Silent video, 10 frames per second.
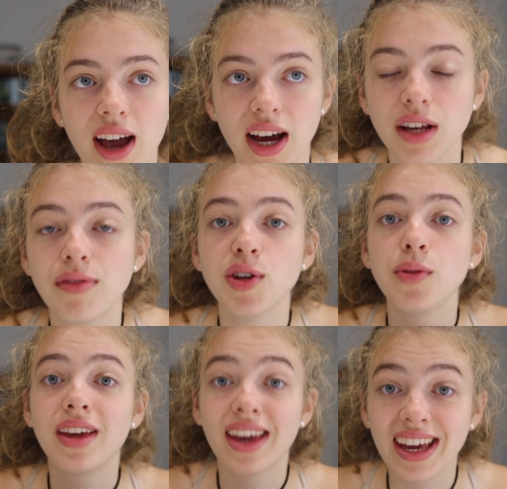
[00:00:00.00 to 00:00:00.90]
And if you
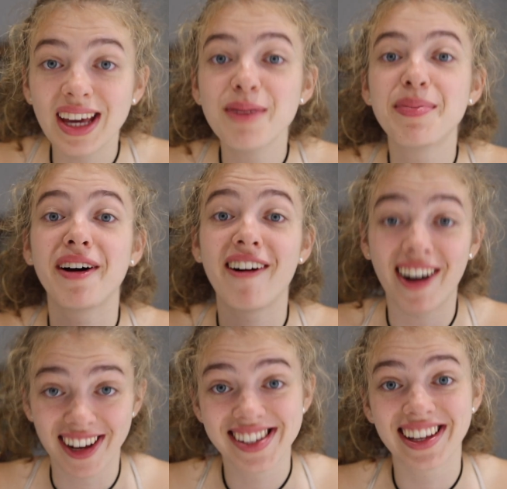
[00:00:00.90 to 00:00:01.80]
keep
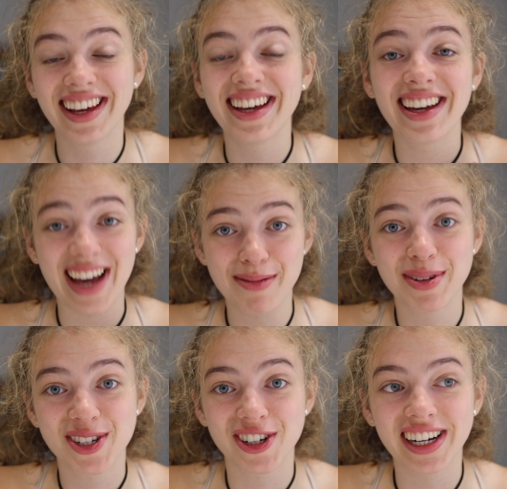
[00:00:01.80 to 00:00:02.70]
hustling
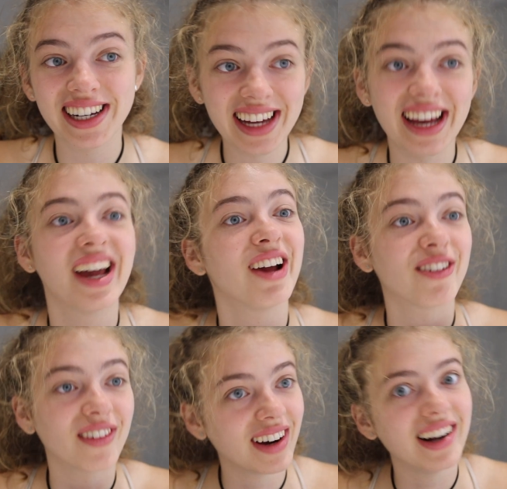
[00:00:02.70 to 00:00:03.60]
chemistry, it
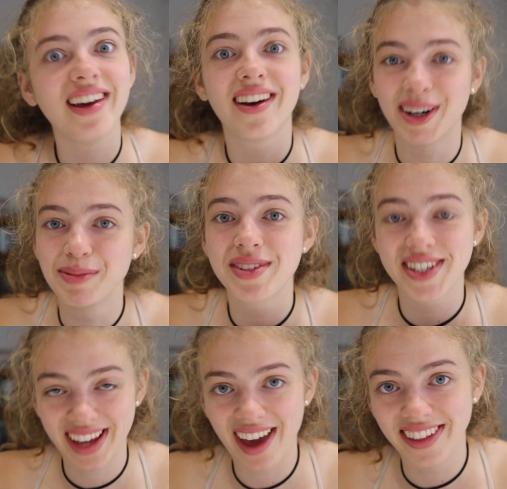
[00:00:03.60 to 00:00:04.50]
really comes
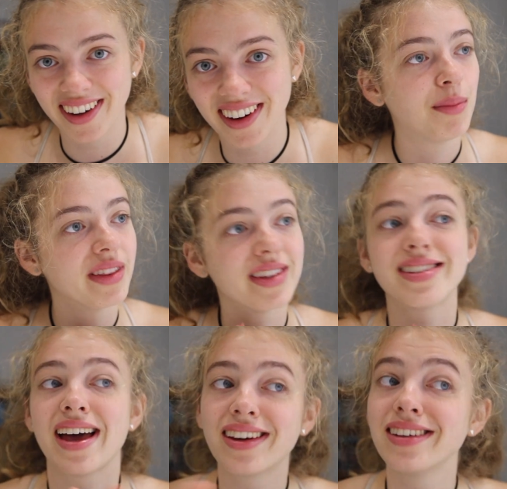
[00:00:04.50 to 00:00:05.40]
together. But the
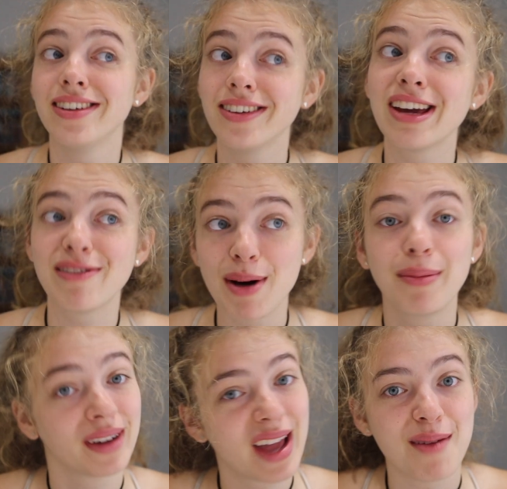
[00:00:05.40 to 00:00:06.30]
second you give up
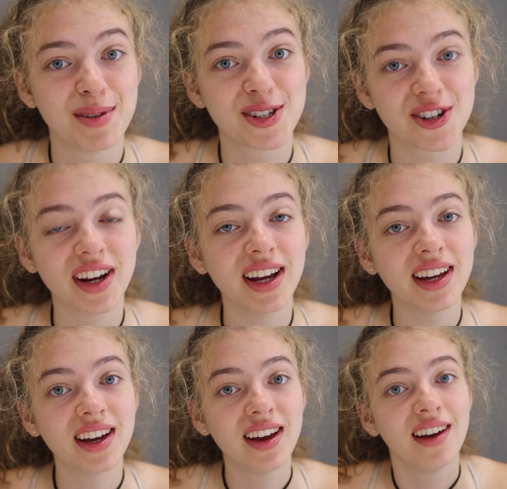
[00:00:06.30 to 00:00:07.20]
on
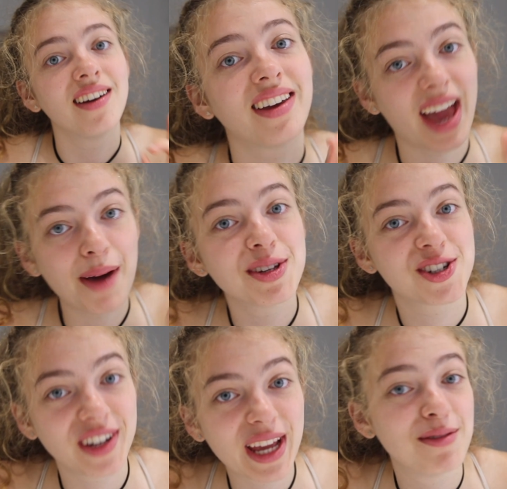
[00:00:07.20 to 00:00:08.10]
chemistry,
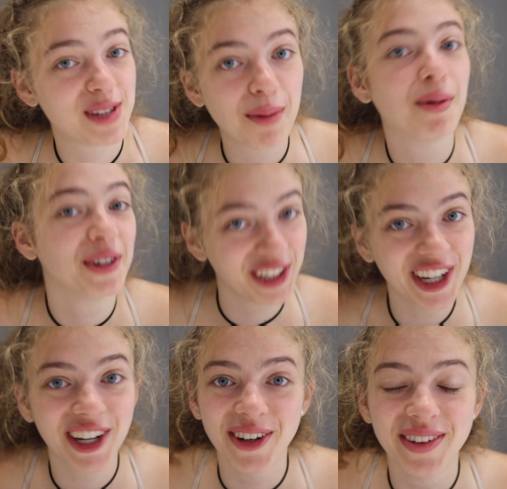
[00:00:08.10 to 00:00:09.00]
chemistry gives up on
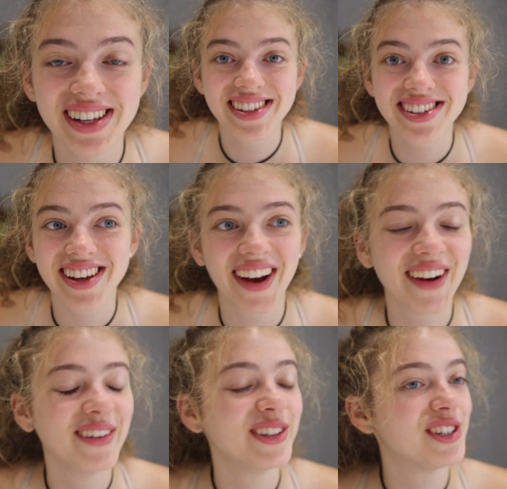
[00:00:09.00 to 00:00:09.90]
you, so
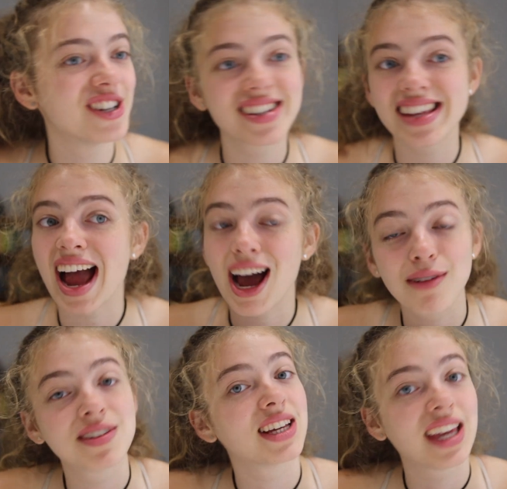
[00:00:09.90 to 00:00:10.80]
you just
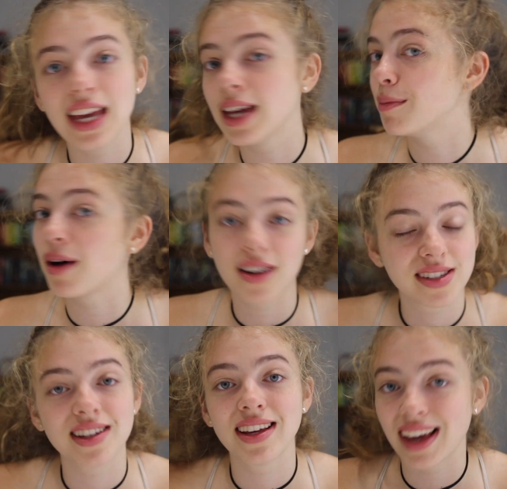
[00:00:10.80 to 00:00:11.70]
have to keep
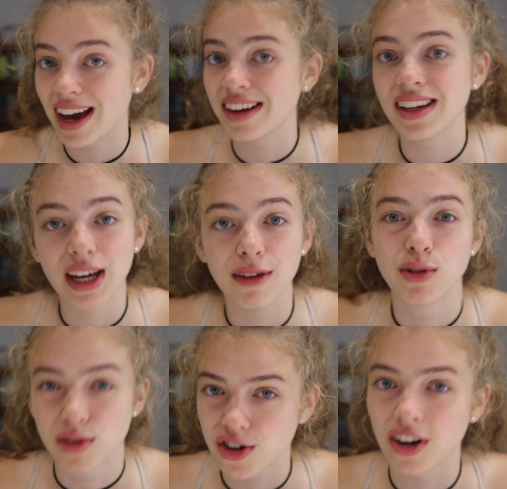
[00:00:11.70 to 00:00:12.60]
hustling at it if
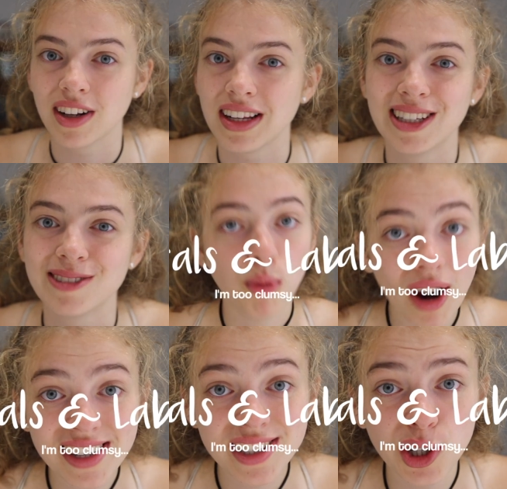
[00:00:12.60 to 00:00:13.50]
you're struggling.
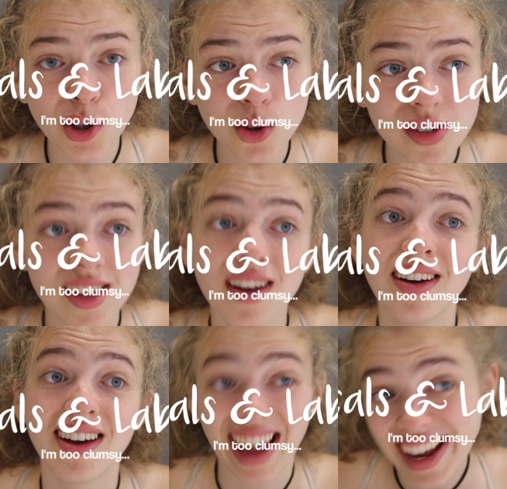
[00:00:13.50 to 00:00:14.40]
Practicals,
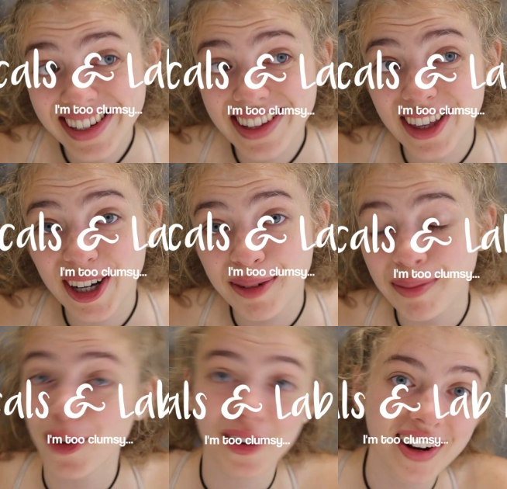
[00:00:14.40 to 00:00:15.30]
I hated them,
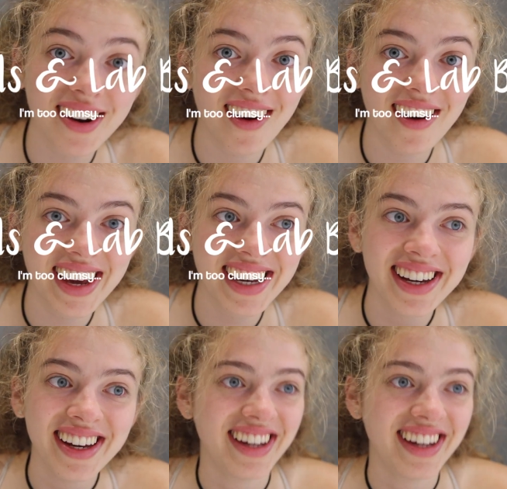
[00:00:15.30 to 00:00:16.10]
not gonna lie.